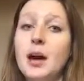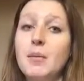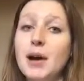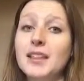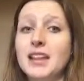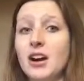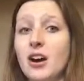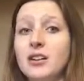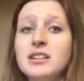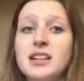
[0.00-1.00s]
but they
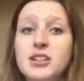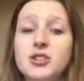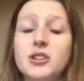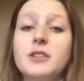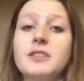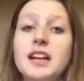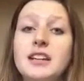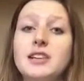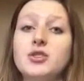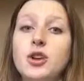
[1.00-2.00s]
are in danger of
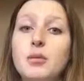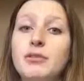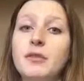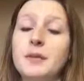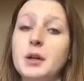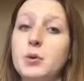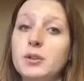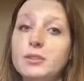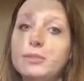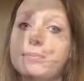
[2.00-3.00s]
getting in trouble from the
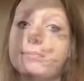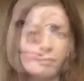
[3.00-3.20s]
courts.